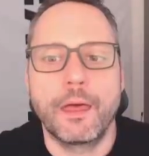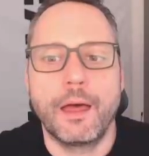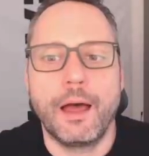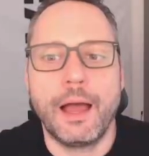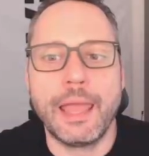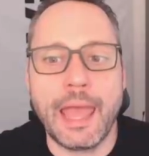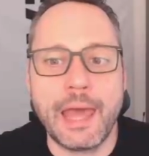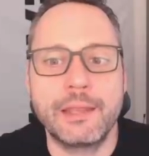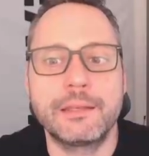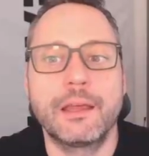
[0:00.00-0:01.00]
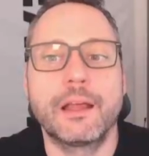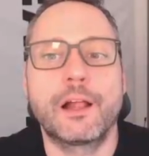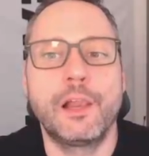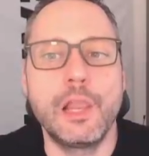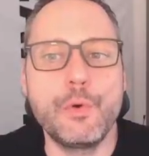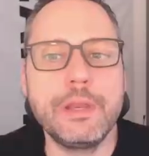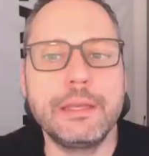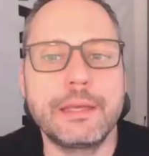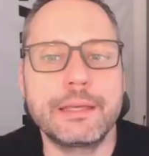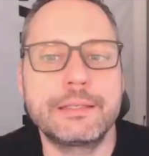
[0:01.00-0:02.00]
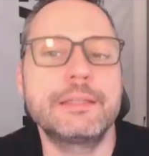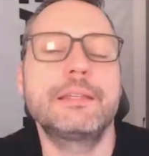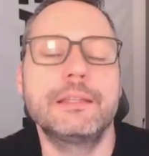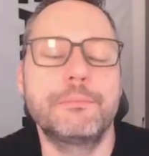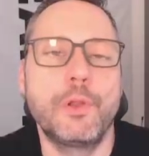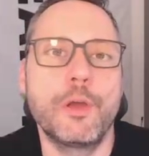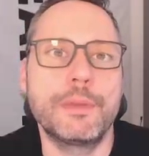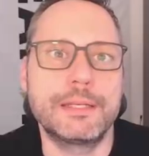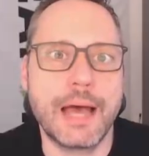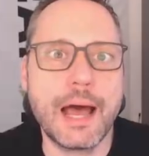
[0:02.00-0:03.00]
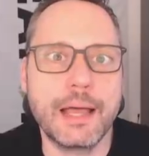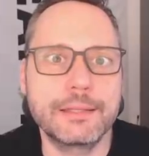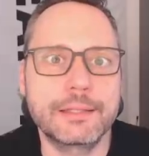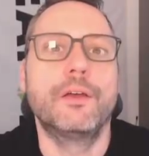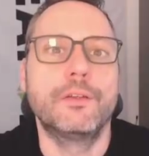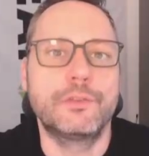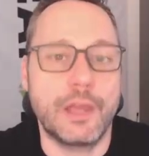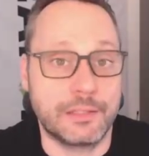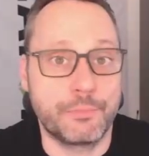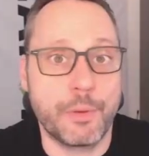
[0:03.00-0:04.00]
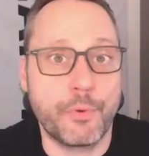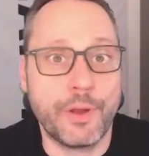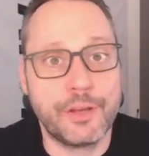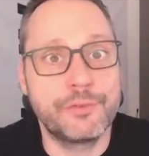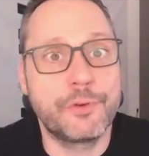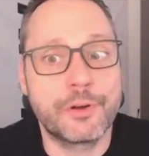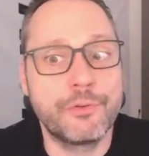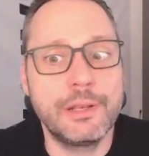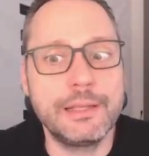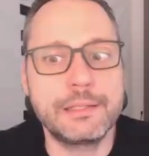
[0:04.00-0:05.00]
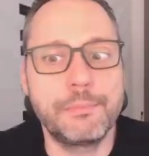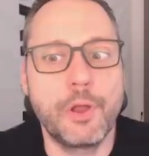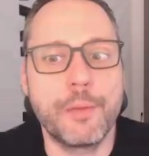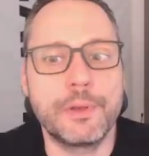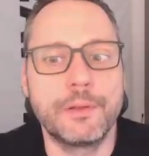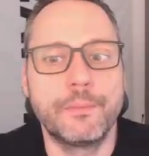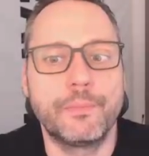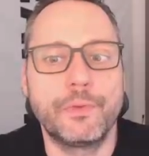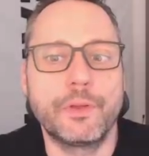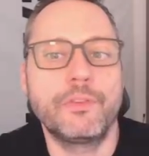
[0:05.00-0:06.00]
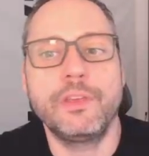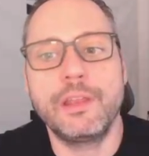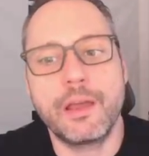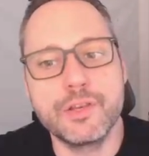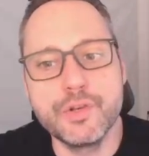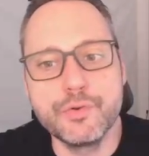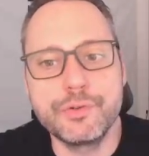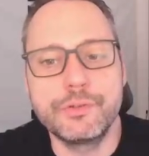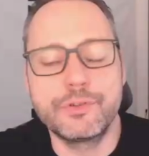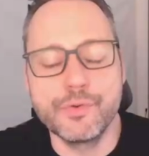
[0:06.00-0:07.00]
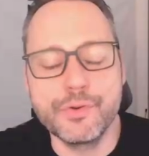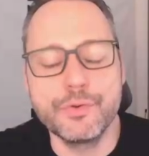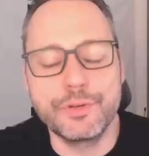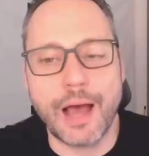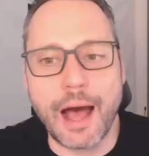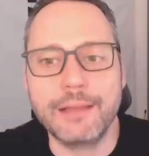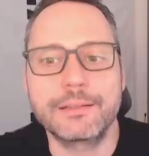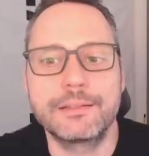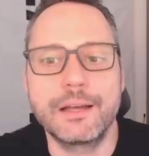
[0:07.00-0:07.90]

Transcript: I added cloning the existing deployment tasks as a preparation for the release deployment. You can see there are two new tasks now